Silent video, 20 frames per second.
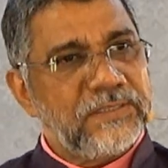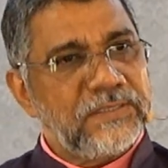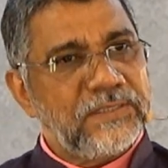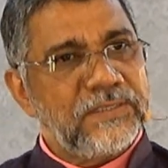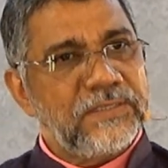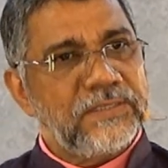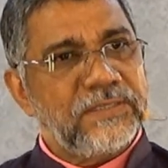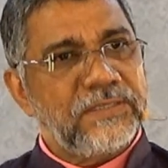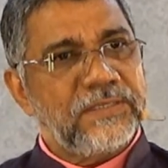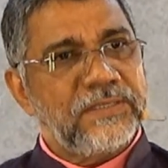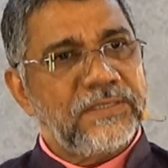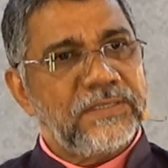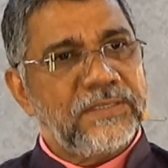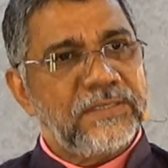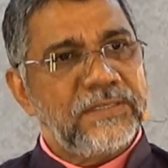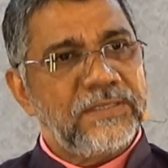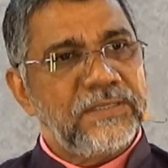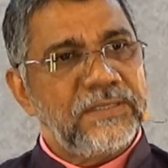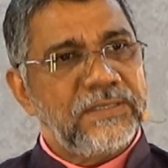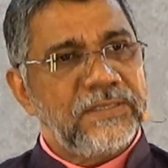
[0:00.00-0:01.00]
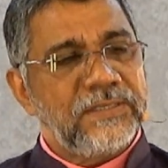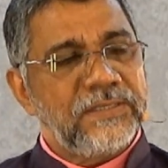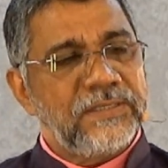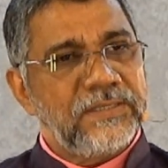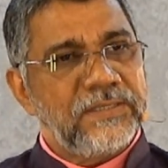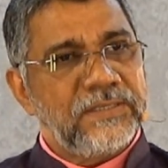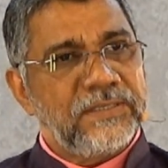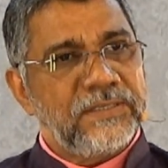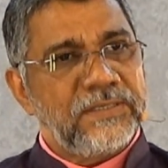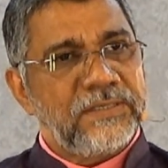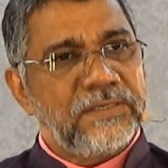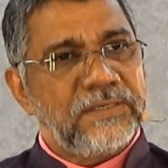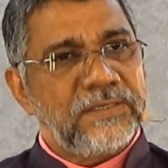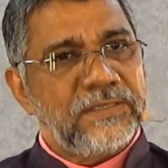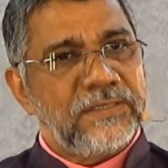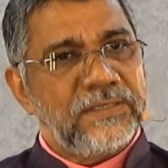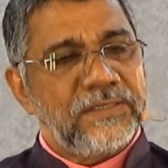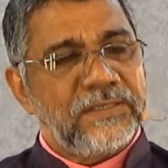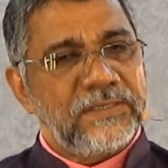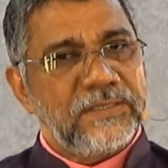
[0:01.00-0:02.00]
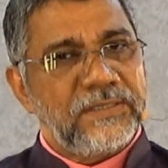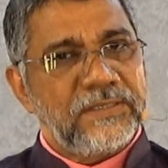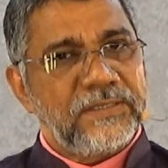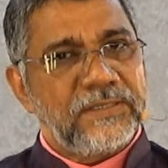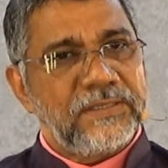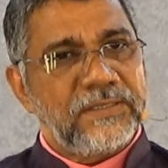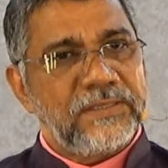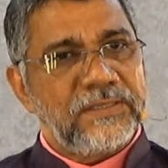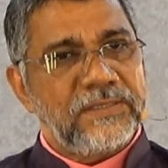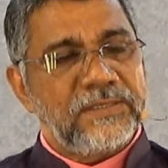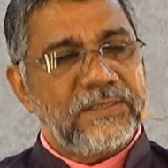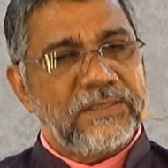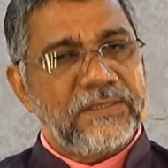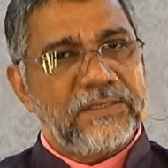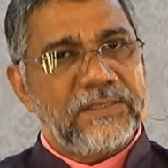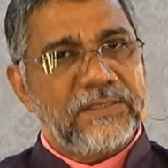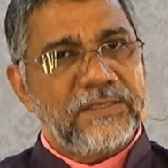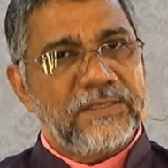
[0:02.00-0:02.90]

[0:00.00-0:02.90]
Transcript: (no one is talking)